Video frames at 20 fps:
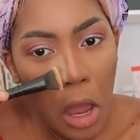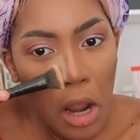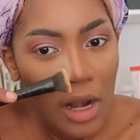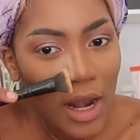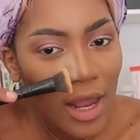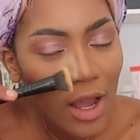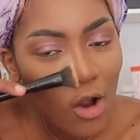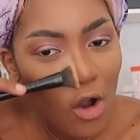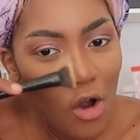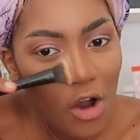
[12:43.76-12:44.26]

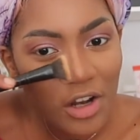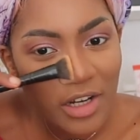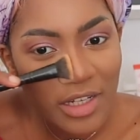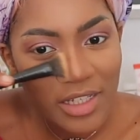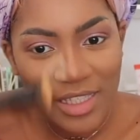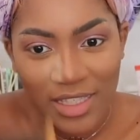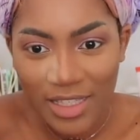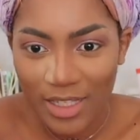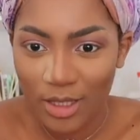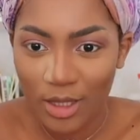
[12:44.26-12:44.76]
Like,
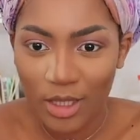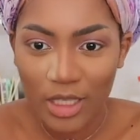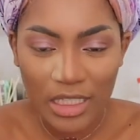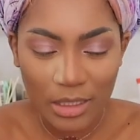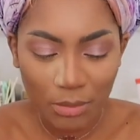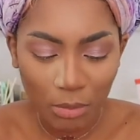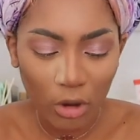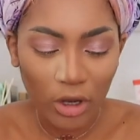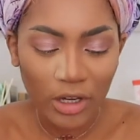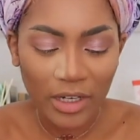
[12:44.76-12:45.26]
honestly,
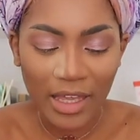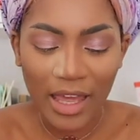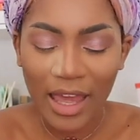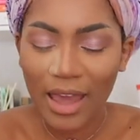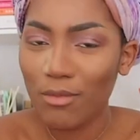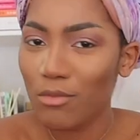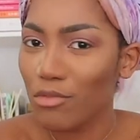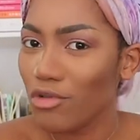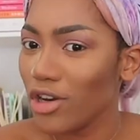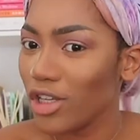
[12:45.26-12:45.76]
these
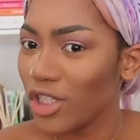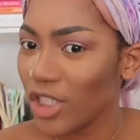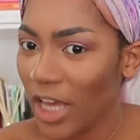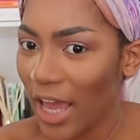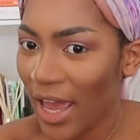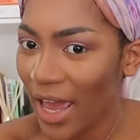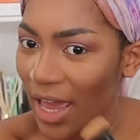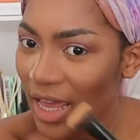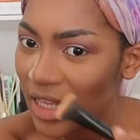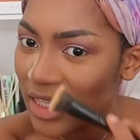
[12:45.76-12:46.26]
polyamory
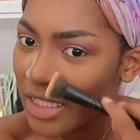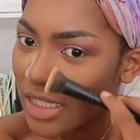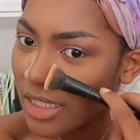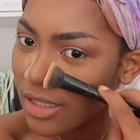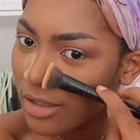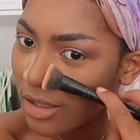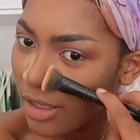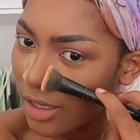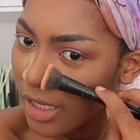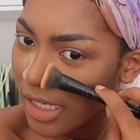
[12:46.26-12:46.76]
chats,
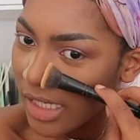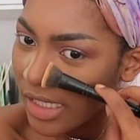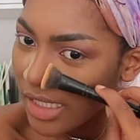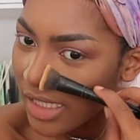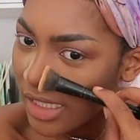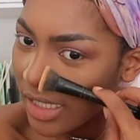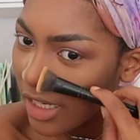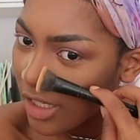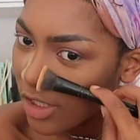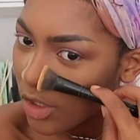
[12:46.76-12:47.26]

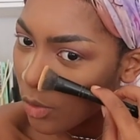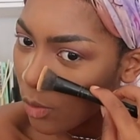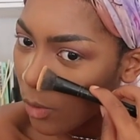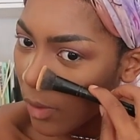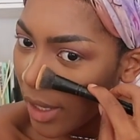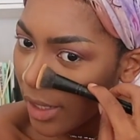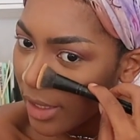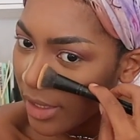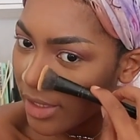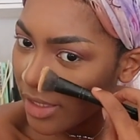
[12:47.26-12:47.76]

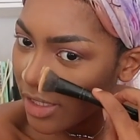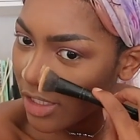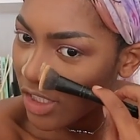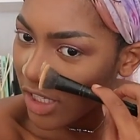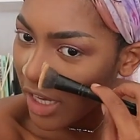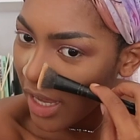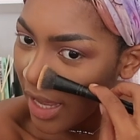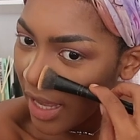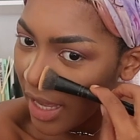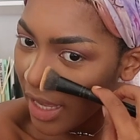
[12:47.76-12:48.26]
sexuality
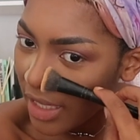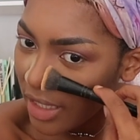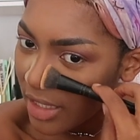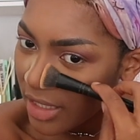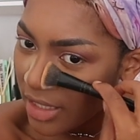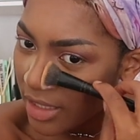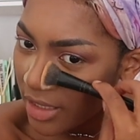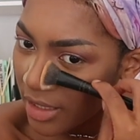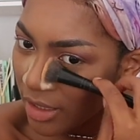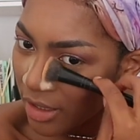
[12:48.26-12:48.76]

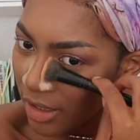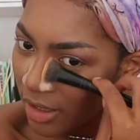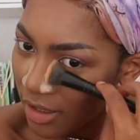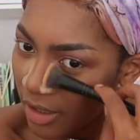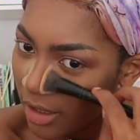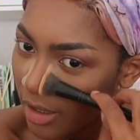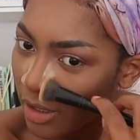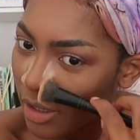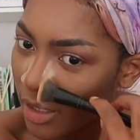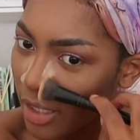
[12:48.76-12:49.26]
chats,
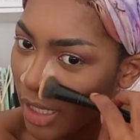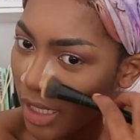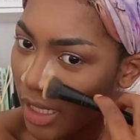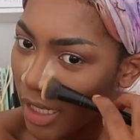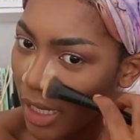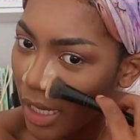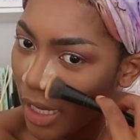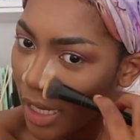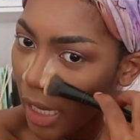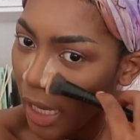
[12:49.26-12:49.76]

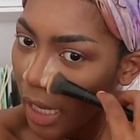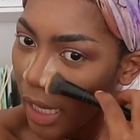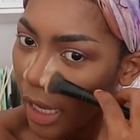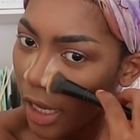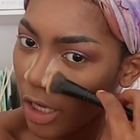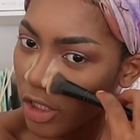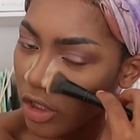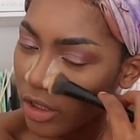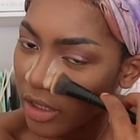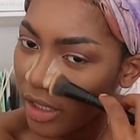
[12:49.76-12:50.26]

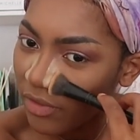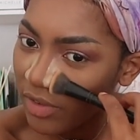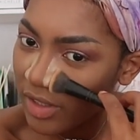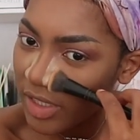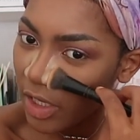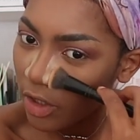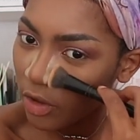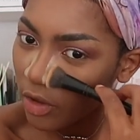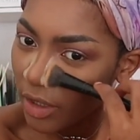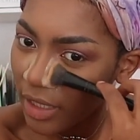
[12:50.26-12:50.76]
I should never
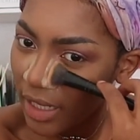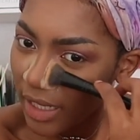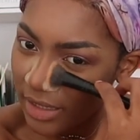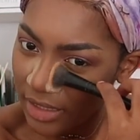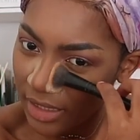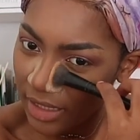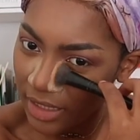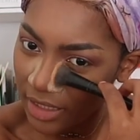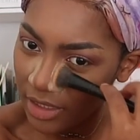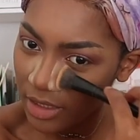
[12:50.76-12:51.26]
tell you
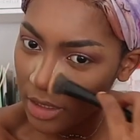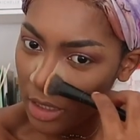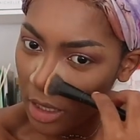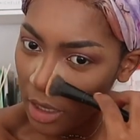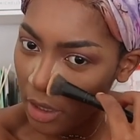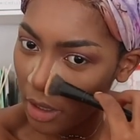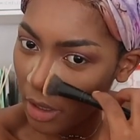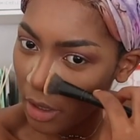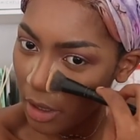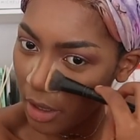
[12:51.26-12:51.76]
guys
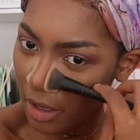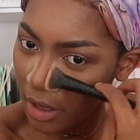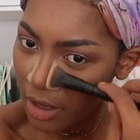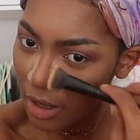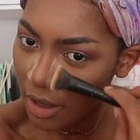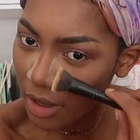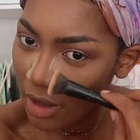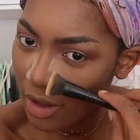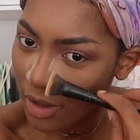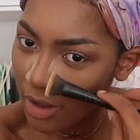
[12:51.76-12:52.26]
anything.
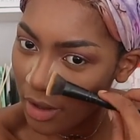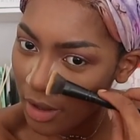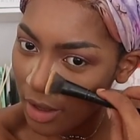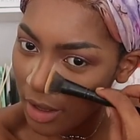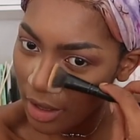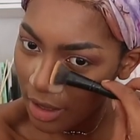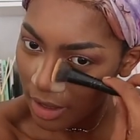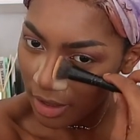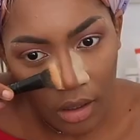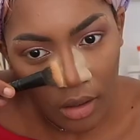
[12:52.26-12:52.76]
I
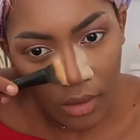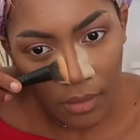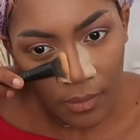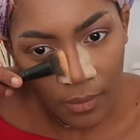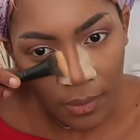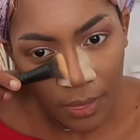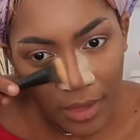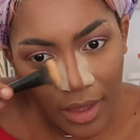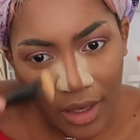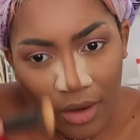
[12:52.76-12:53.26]

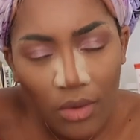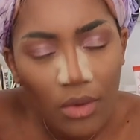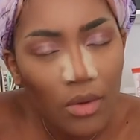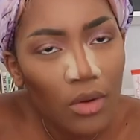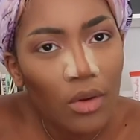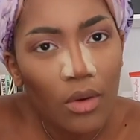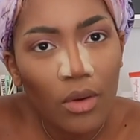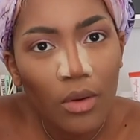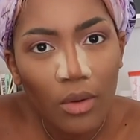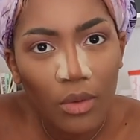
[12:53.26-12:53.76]
don't
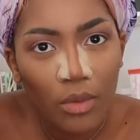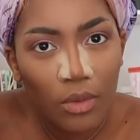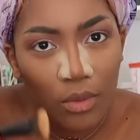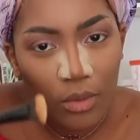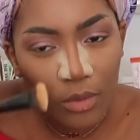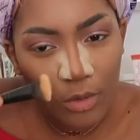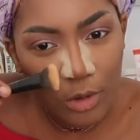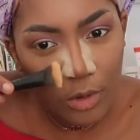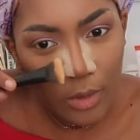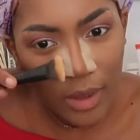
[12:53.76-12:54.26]

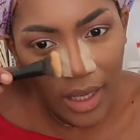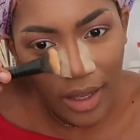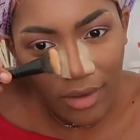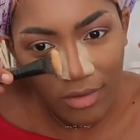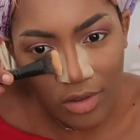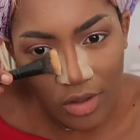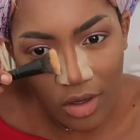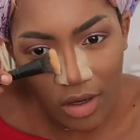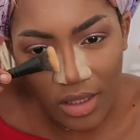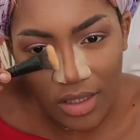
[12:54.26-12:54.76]
know. Do I
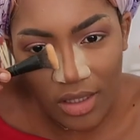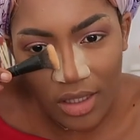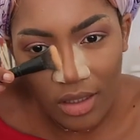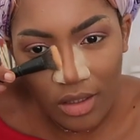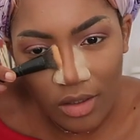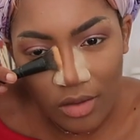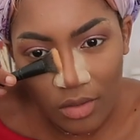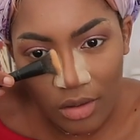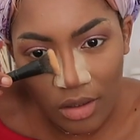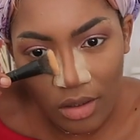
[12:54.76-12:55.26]
have to answer
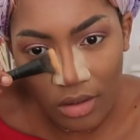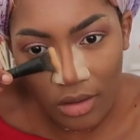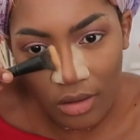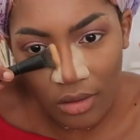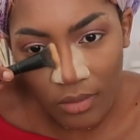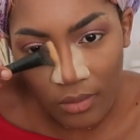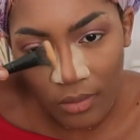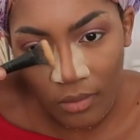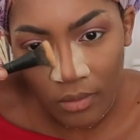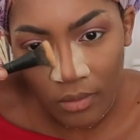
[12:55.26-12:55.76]
this one?